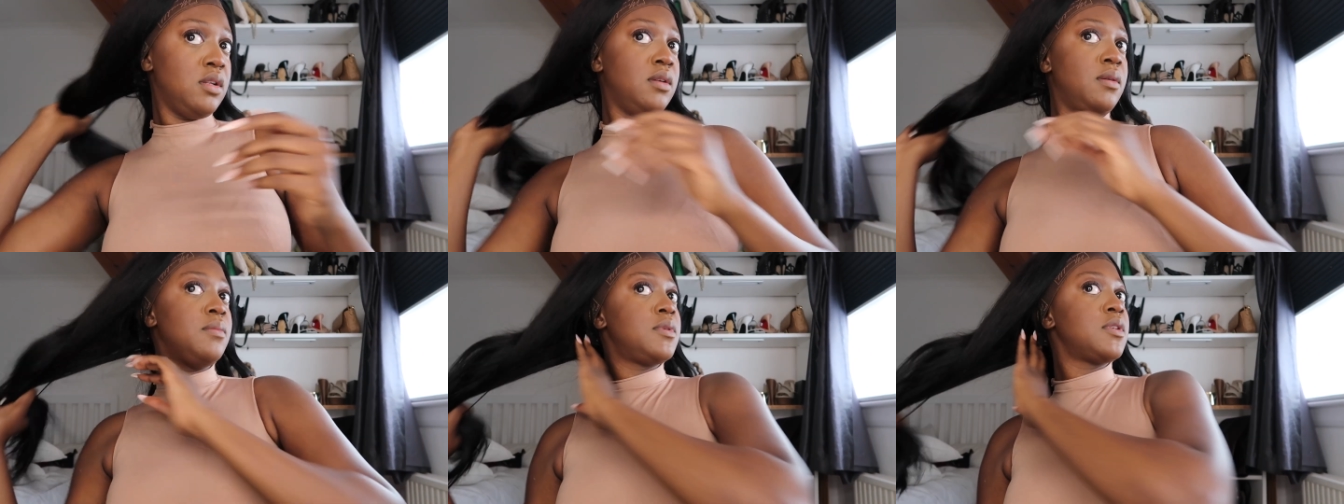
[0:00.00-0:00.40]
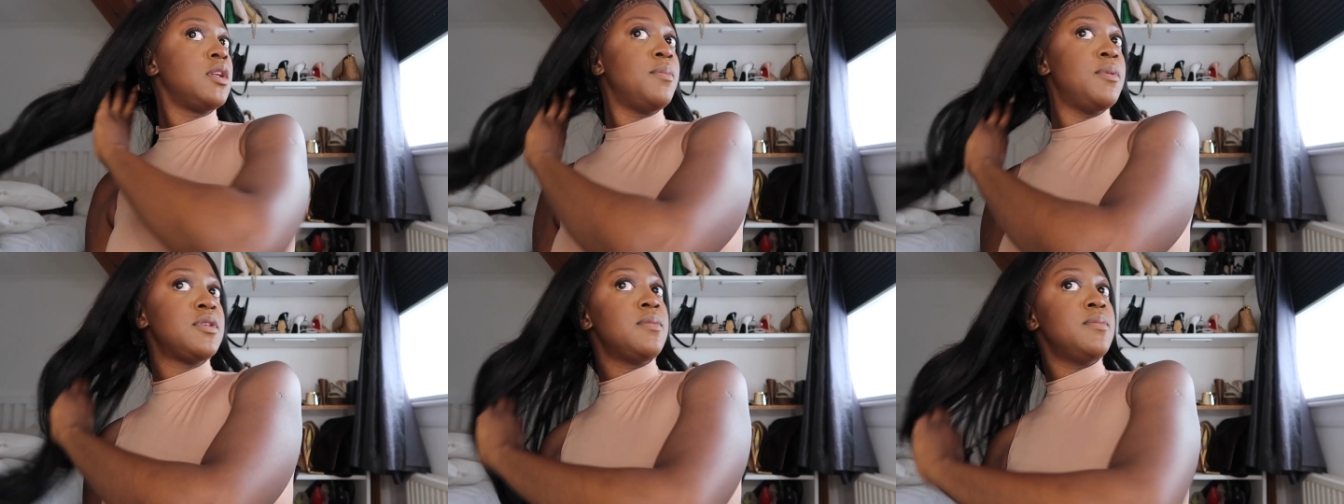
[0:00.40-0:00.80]
I'm just going
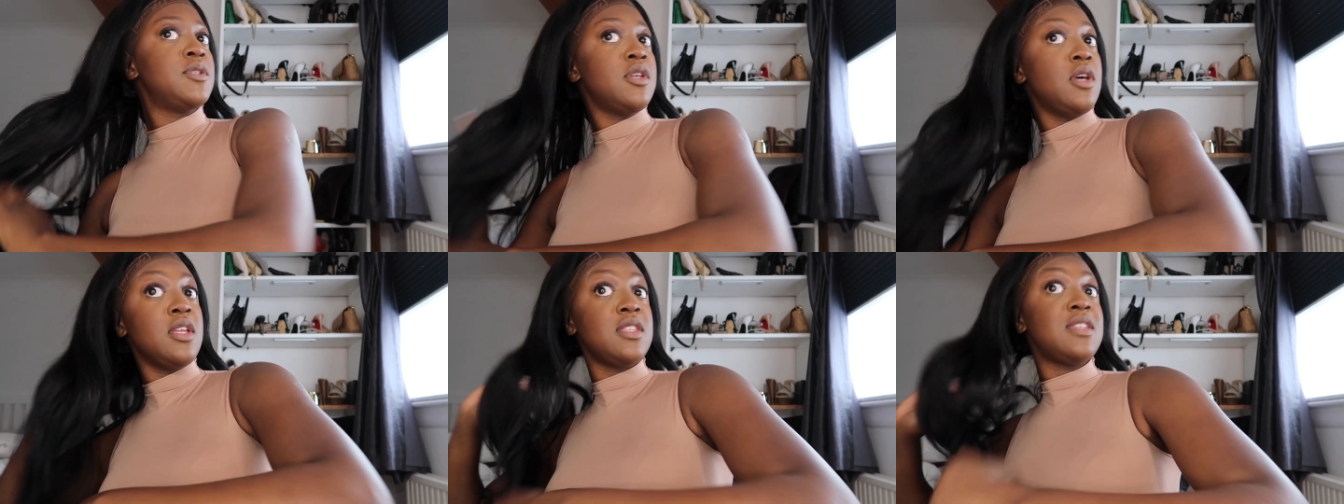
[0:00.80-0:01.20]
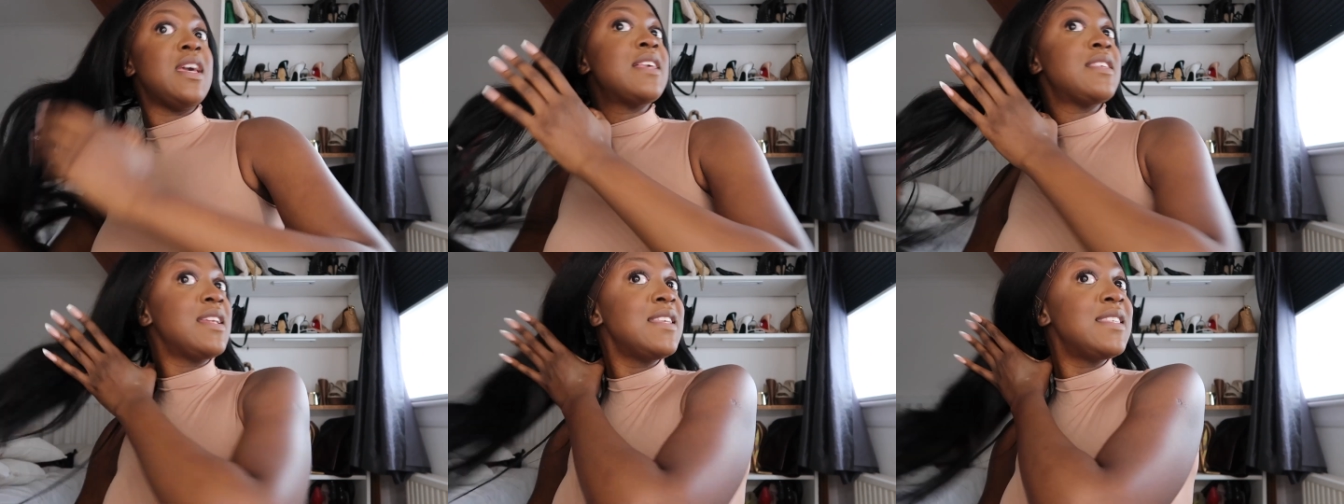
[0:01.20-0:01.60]
to put some,
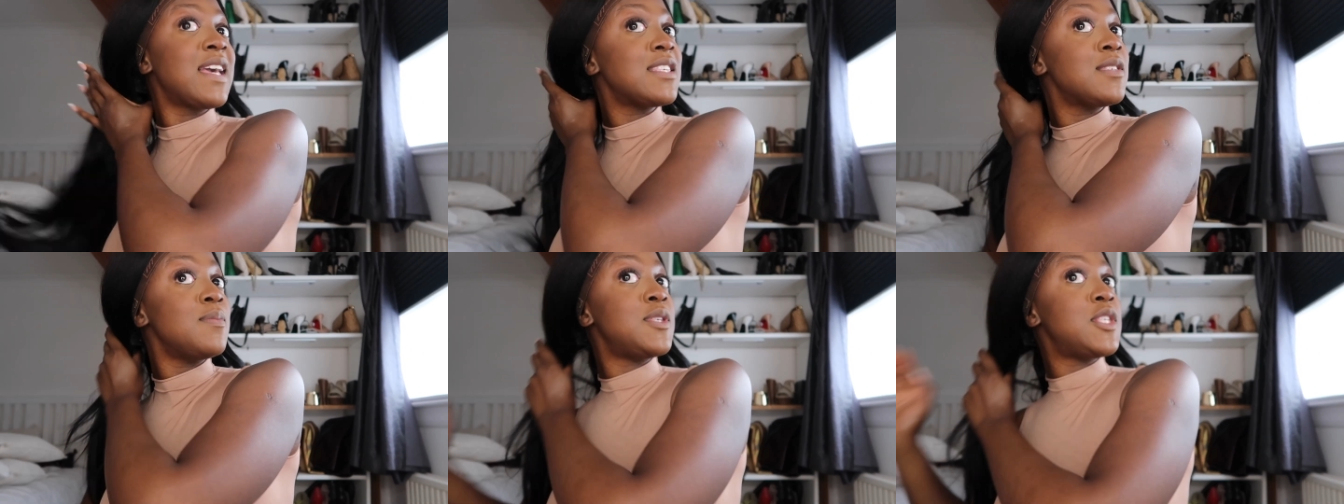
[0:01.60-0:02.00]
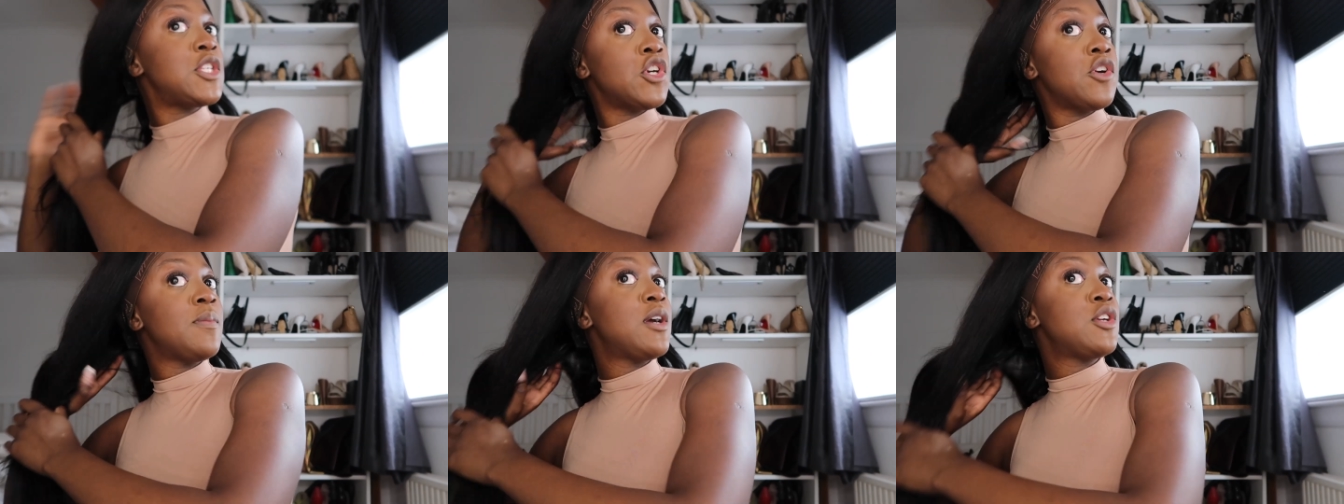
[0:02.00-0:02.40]
yes, I need to get some
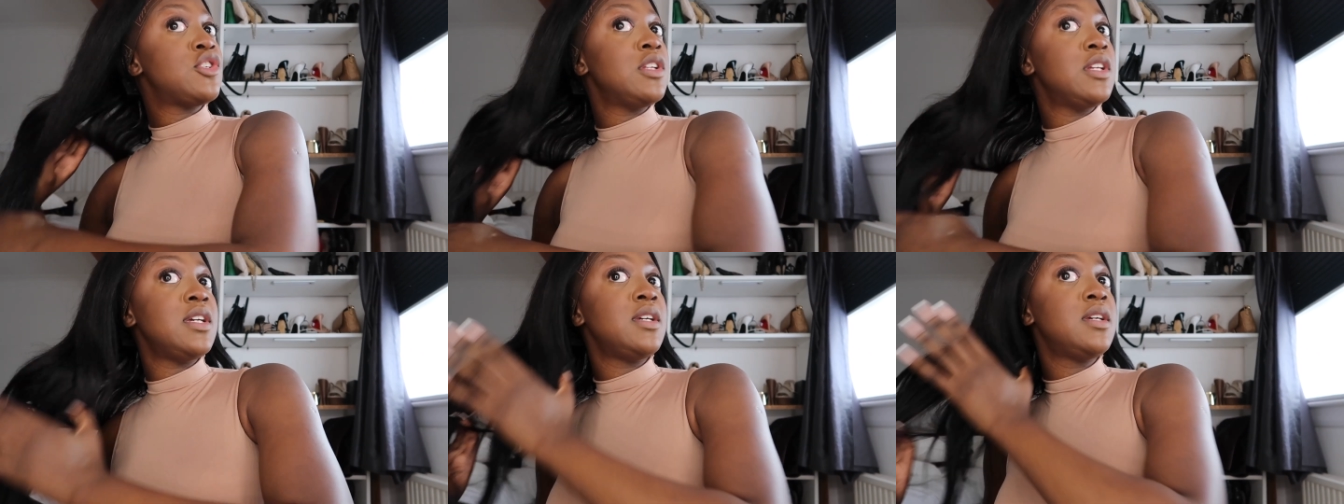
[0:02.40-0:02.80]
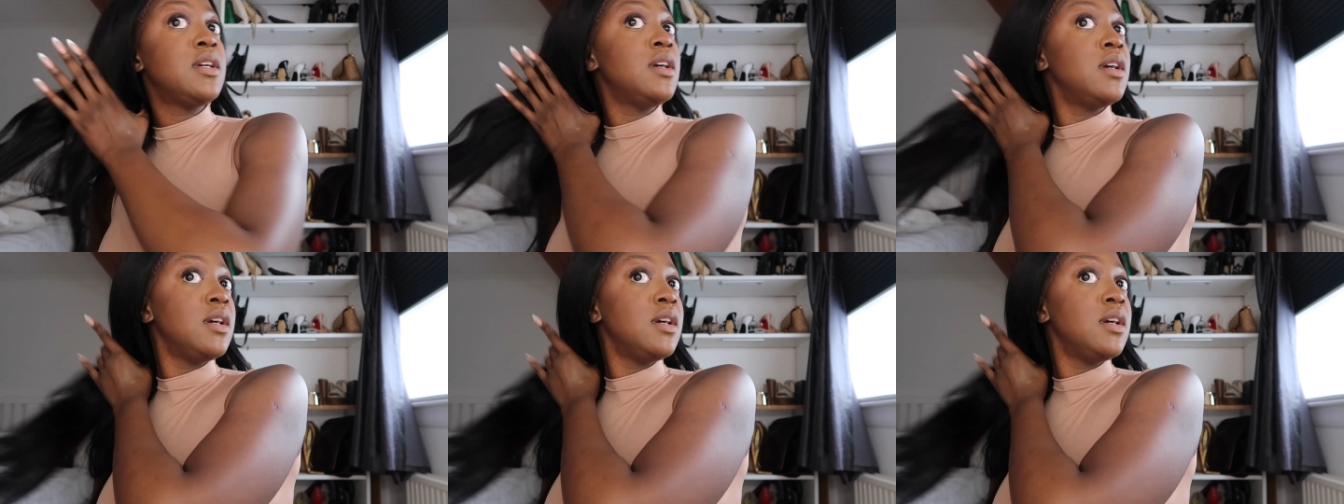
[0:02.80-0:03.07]
serum actually.